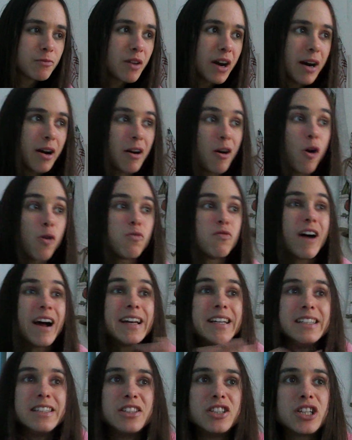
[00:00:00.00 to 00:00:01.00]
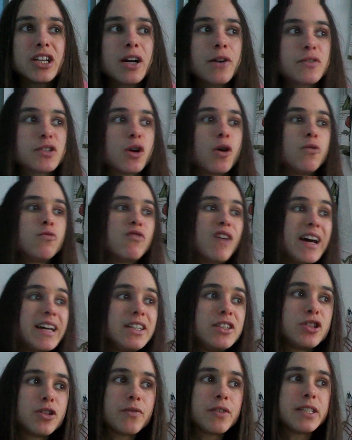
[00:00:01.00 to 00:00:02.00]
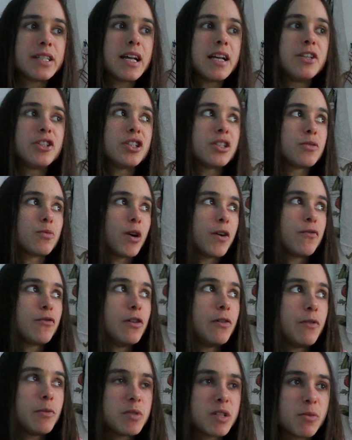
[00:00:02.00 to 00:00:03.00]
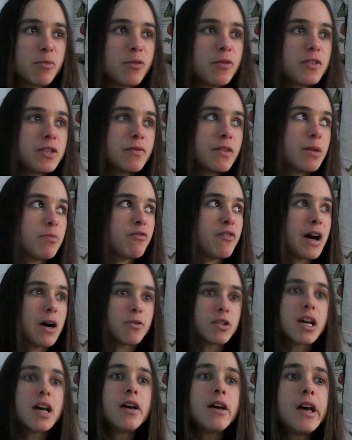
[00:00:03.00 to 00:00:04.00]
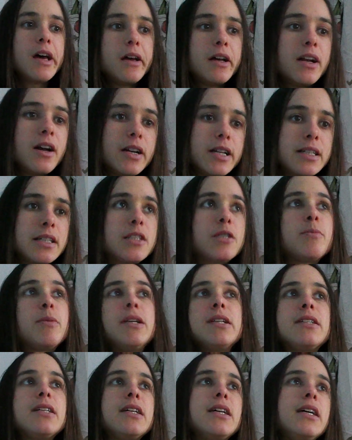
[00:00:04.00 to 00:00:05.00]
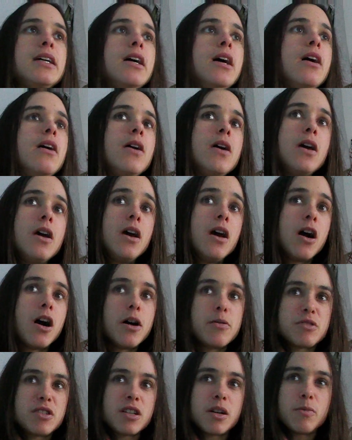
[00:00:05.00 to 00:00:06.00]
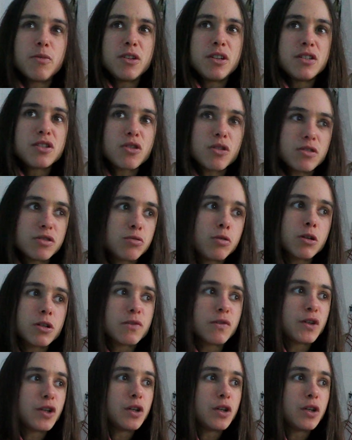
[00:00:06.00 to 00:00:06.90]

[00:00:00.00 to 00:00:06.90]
a whole range, it covers a whole range of intelligence, right through from someone with severe profound learning disability up to someone who's gone to Oxford